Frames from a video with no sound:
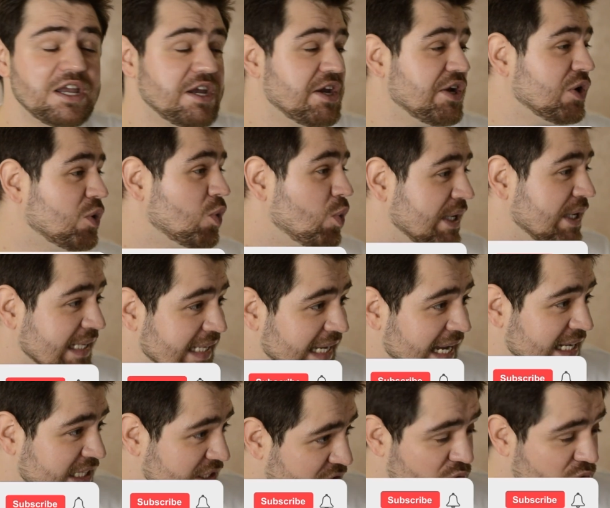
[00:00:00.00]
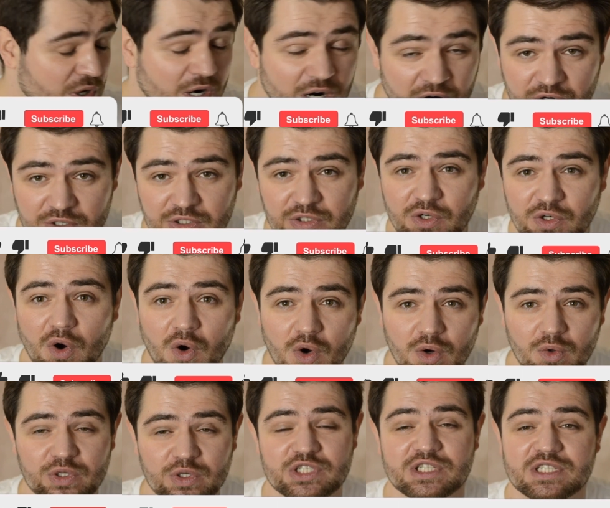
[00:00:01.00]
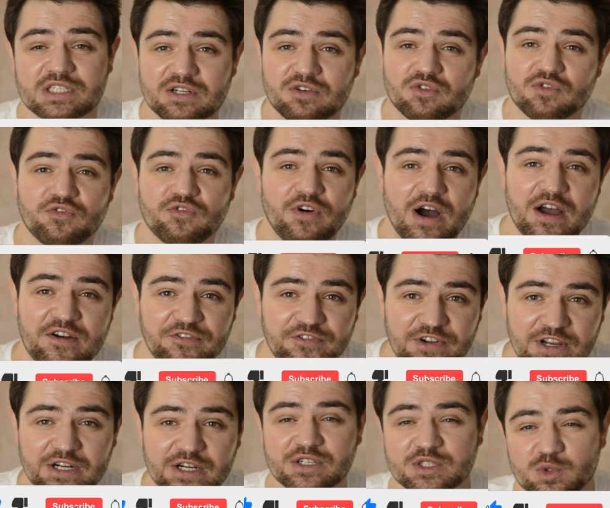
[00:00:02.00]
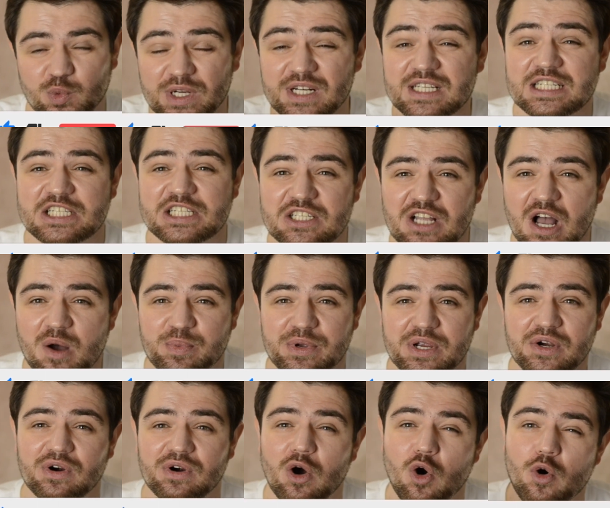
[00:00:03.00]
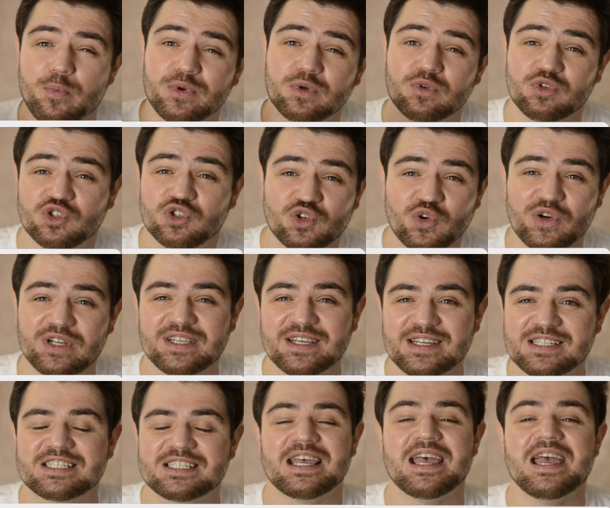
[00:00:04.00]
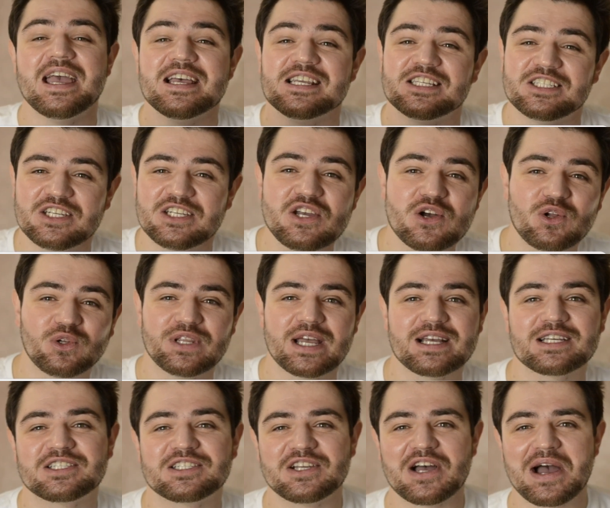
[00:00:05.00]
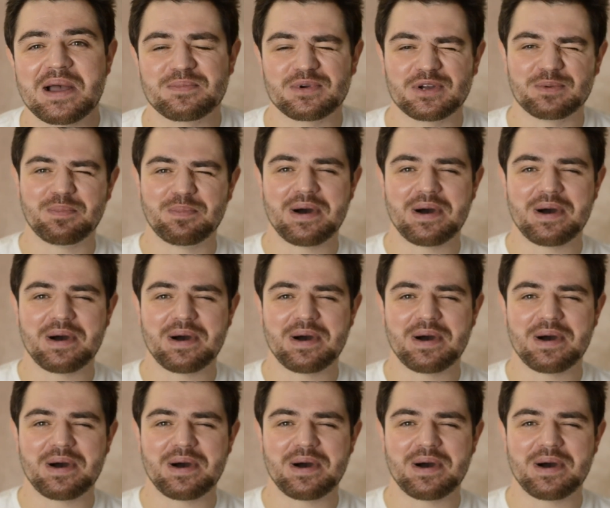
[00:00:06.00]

here we get to our goal, which is into 5 figures. We're gonna stop here. I hope you enjoyed this. See you all next time.